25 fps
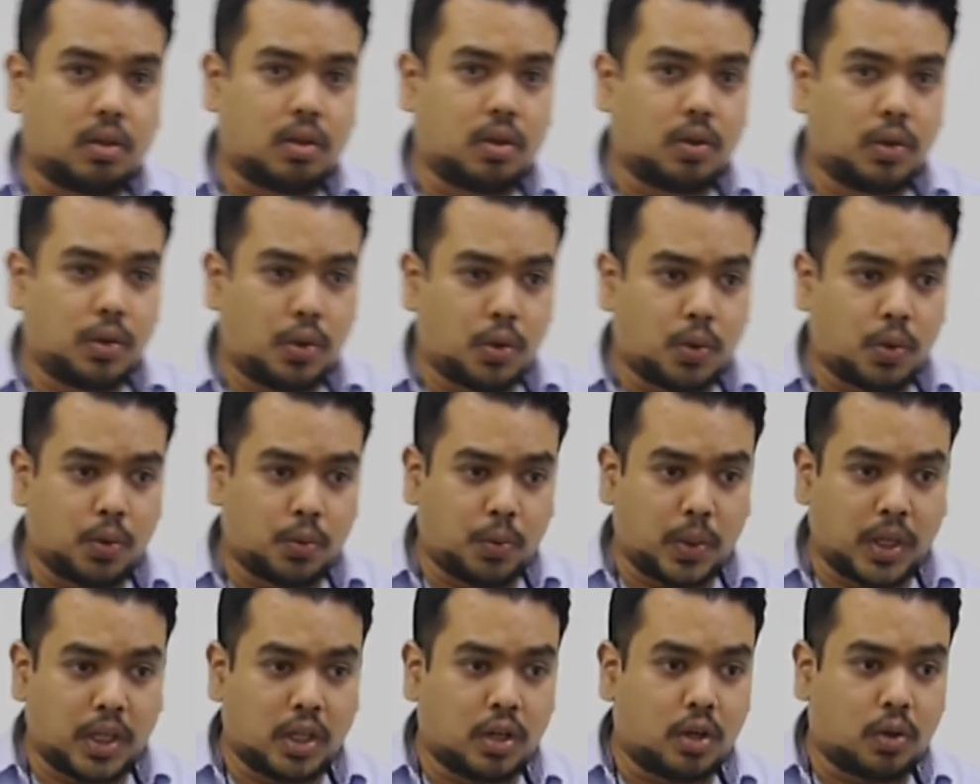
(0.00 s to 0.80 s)
or
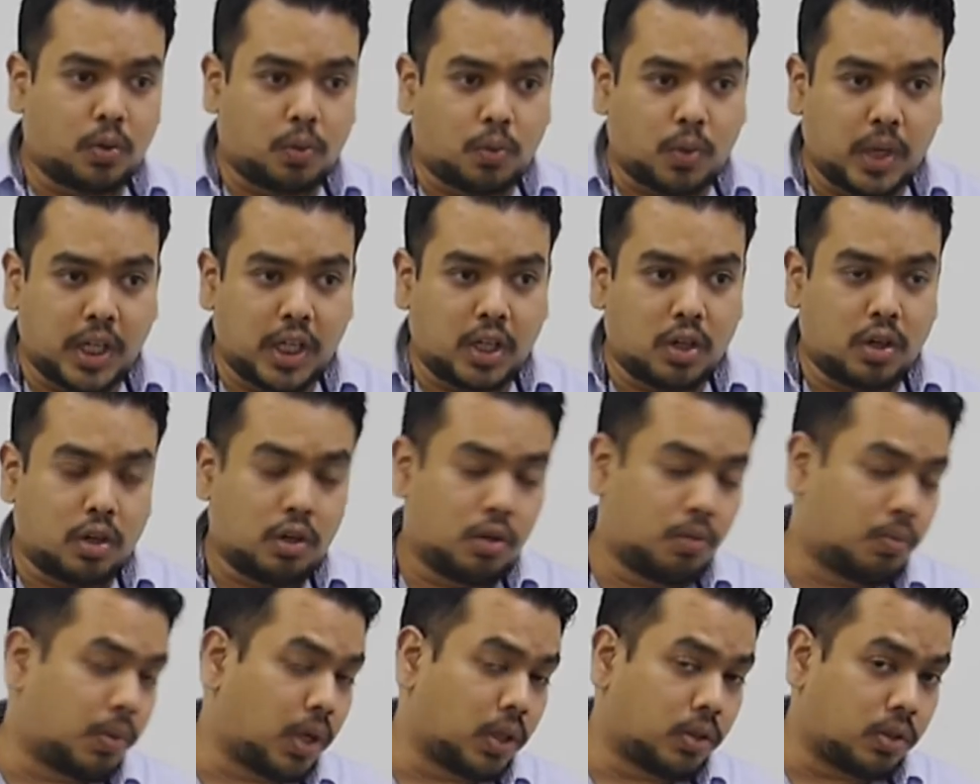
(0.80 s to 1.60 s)
when
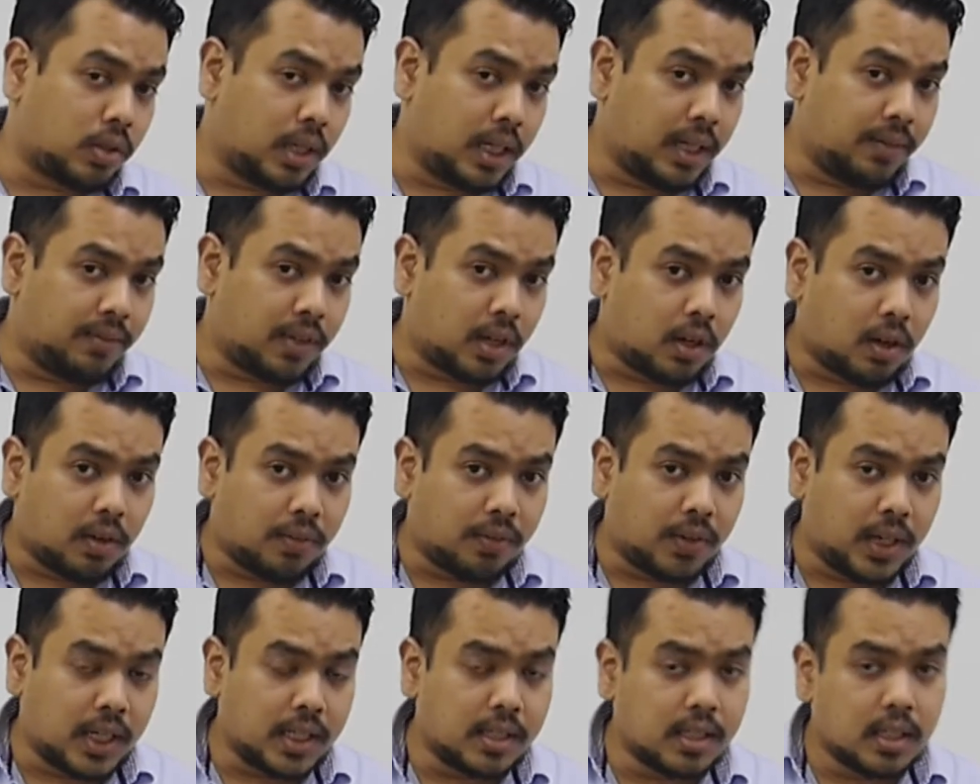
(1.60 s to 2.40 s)
you're about to leave the
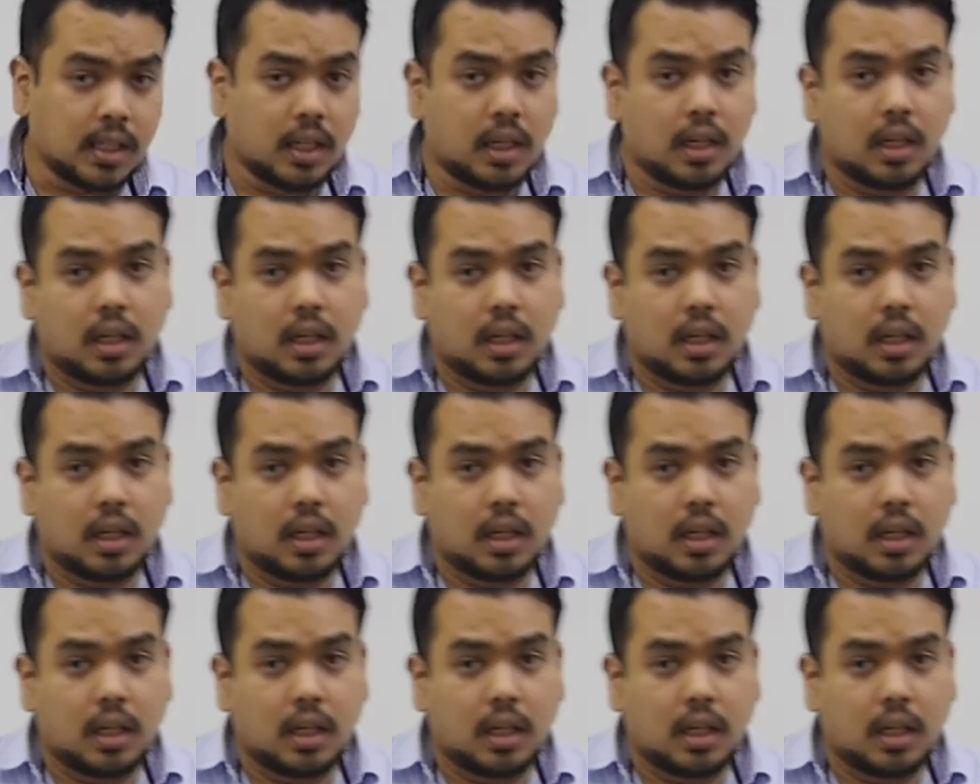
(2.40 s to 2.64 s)
office,